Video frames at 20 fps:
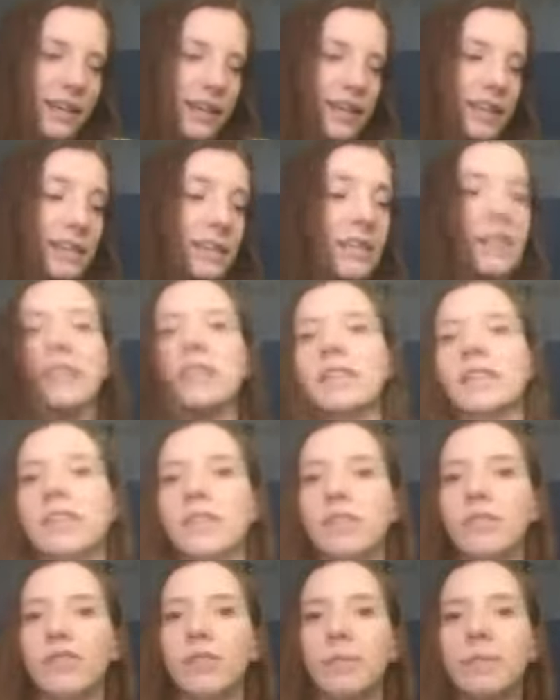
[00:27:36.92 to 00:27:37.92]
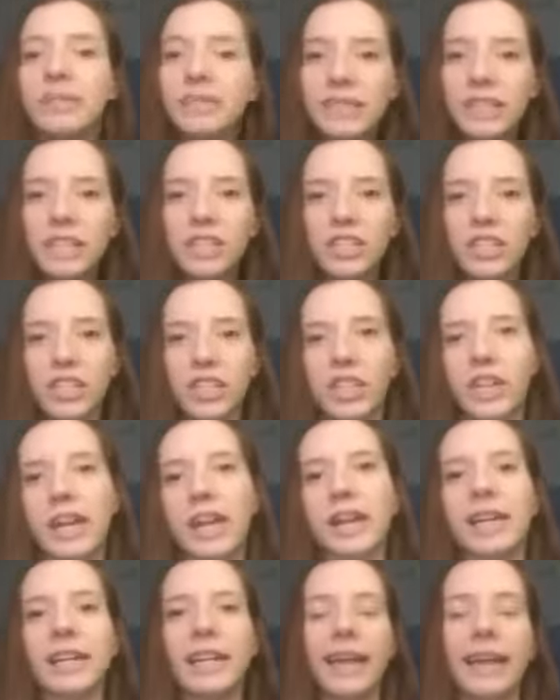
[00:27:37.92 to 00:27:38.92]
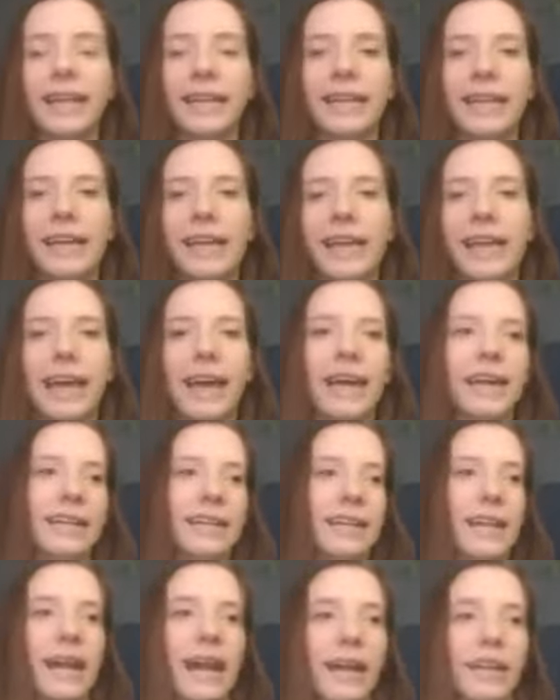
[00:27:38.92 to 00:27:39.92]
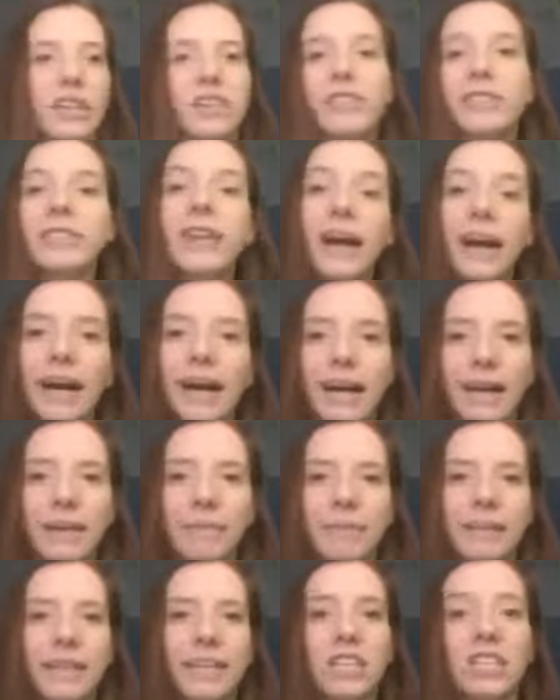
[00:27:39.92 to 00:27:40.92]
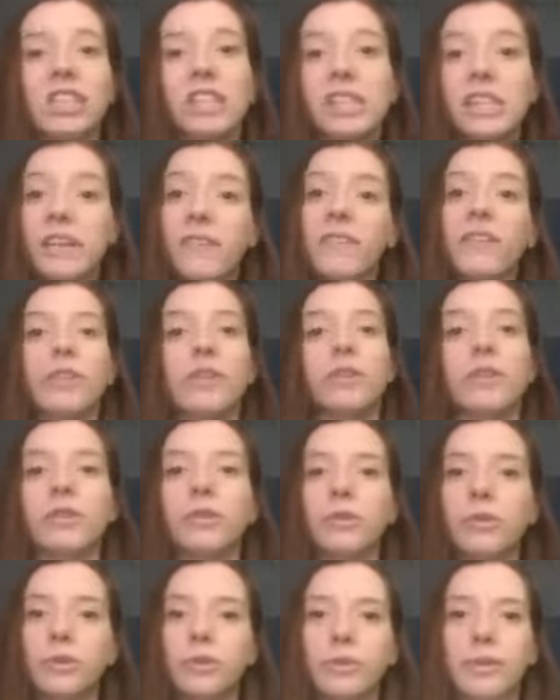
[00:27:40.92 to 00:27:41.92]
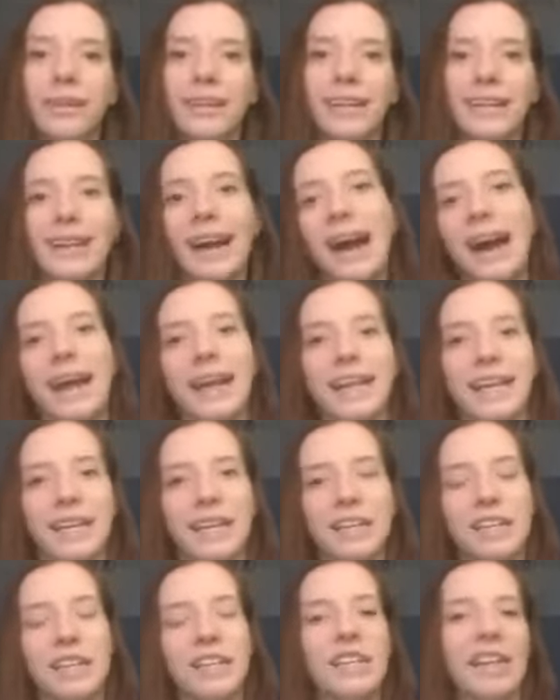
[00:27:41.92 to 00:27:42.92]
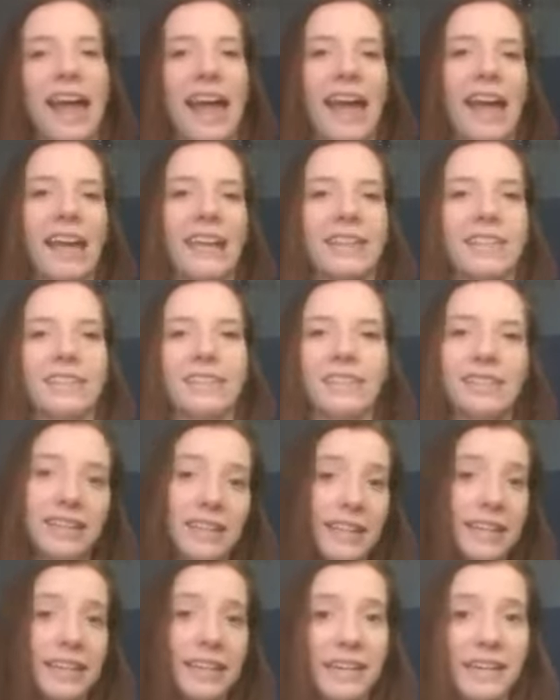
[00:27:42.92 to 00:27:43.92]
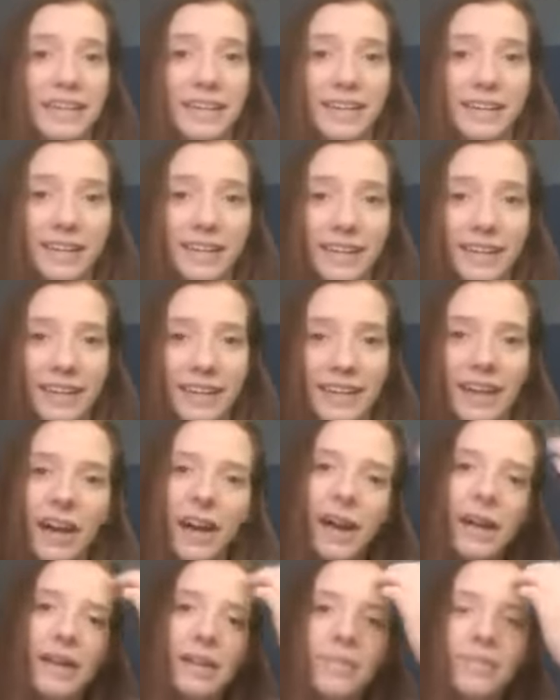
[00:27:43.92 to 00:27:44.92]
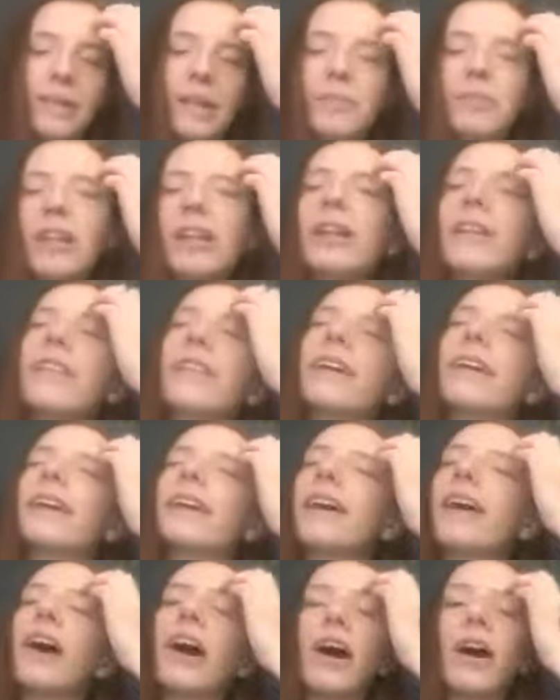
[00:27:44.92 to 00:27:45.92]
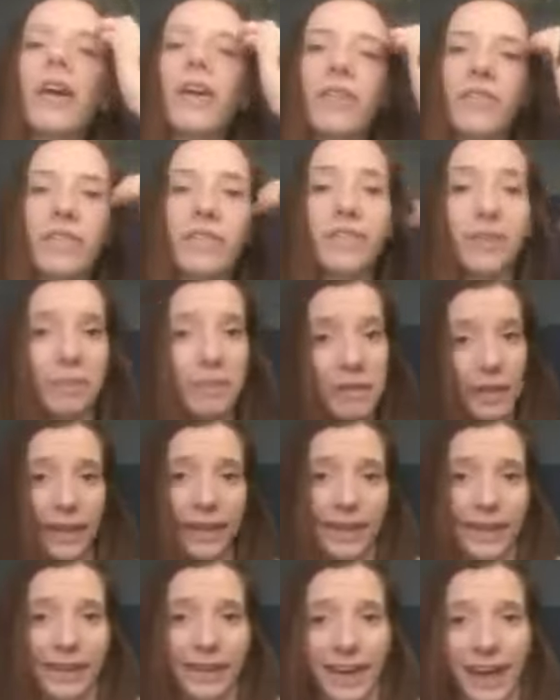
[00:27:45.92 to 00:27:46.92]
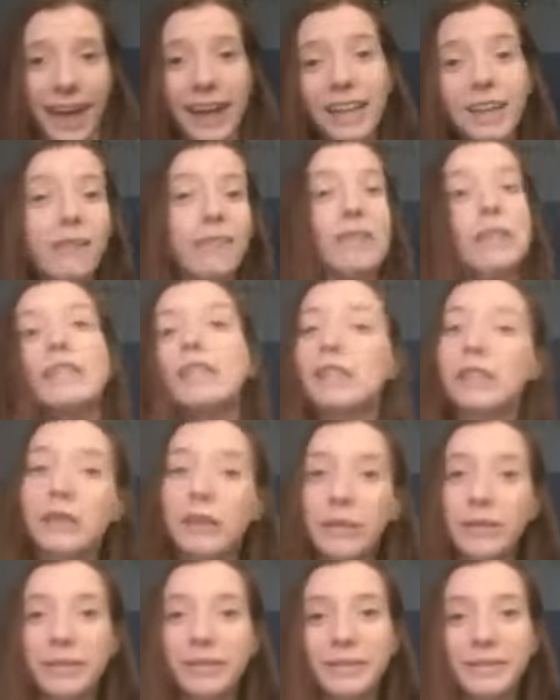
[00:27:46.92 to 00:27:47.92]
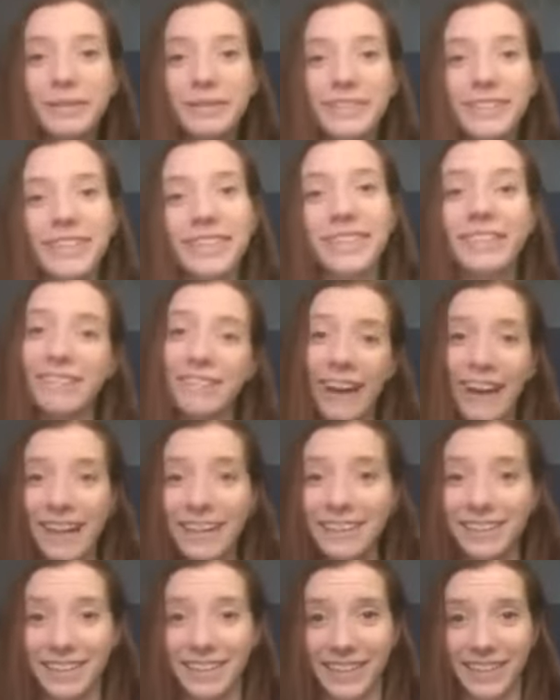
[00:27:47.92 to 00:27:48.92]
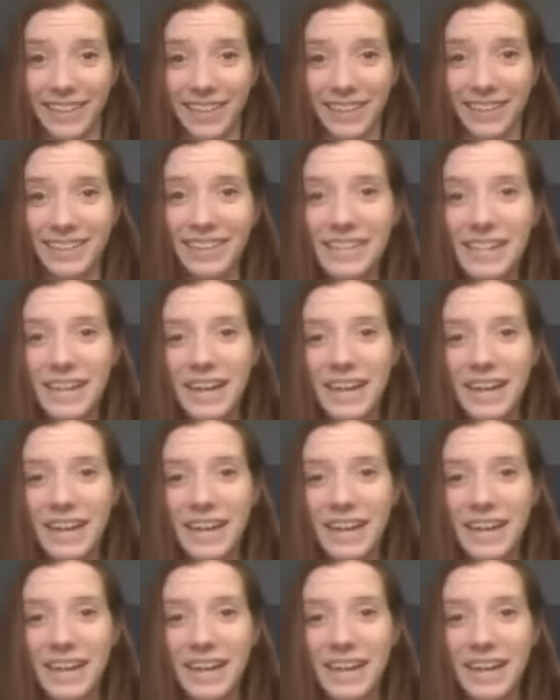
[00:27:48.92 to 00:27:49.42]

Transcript: assistance from a teacher and extra time, and they're just giving you guidance. And I'm trying to think of if I'm saying any of these clues correctly.